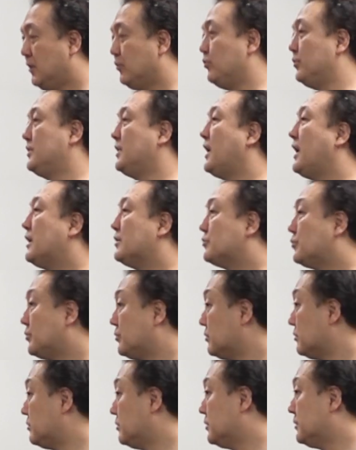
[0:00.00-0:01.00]
Without
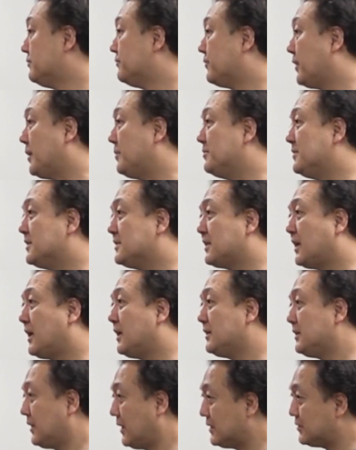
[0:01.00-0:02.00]
good frame
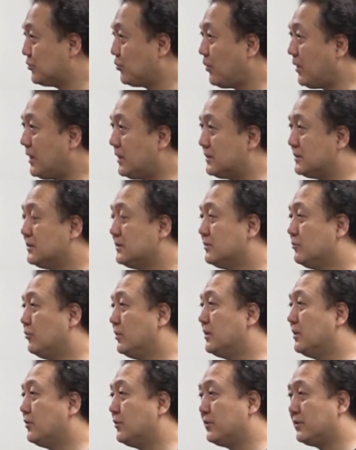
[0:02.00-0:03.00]
design, guess what?
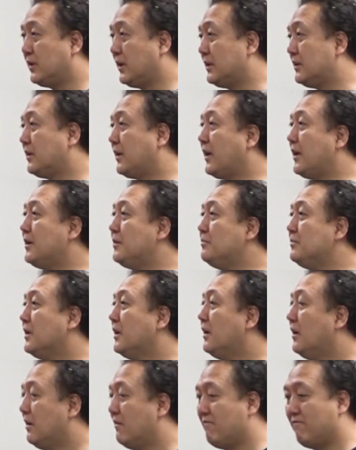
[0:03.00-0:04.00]
When hurricane came,
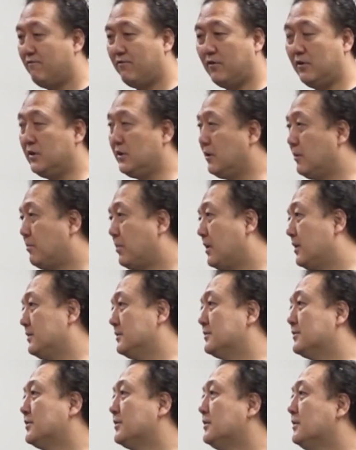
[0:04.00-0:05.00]
falling
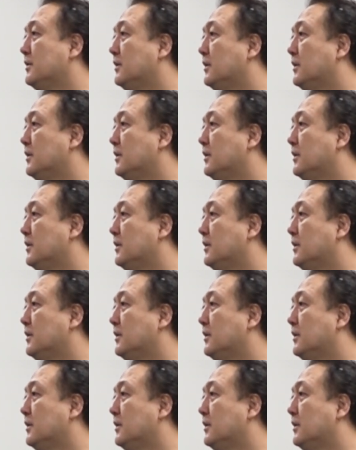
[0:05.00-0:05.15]
apart.